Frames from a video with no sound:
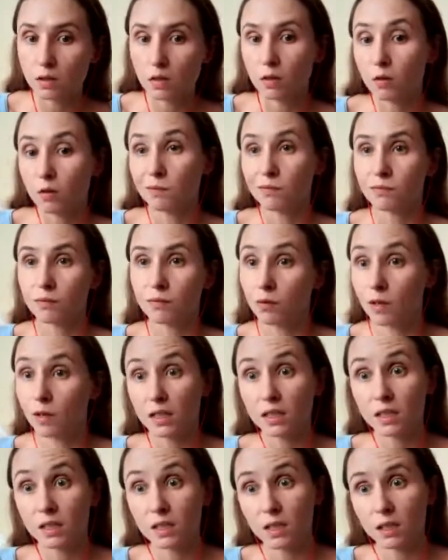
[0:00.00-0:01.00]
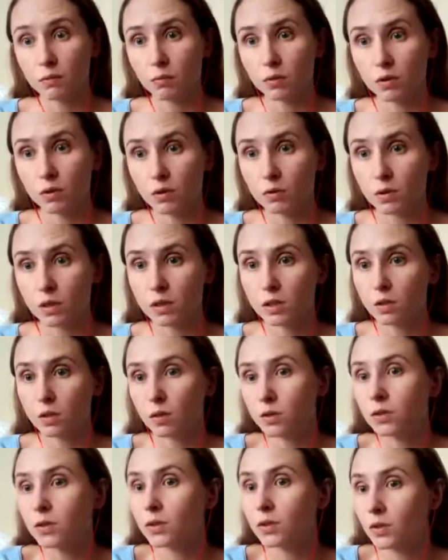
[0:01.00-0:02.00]
or price type row. It's
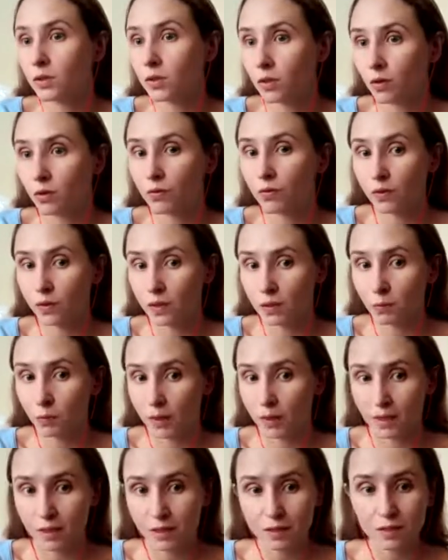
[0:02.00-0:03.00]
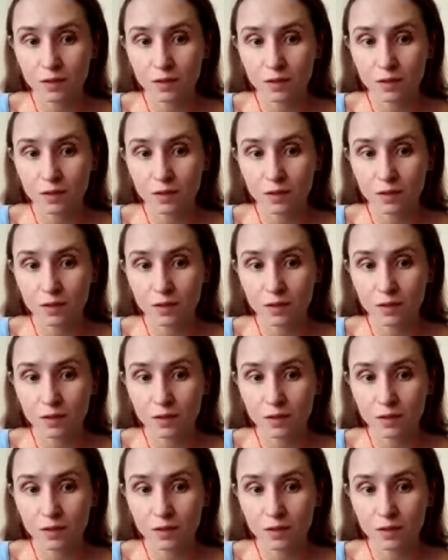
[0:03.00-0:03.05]
also your feedback.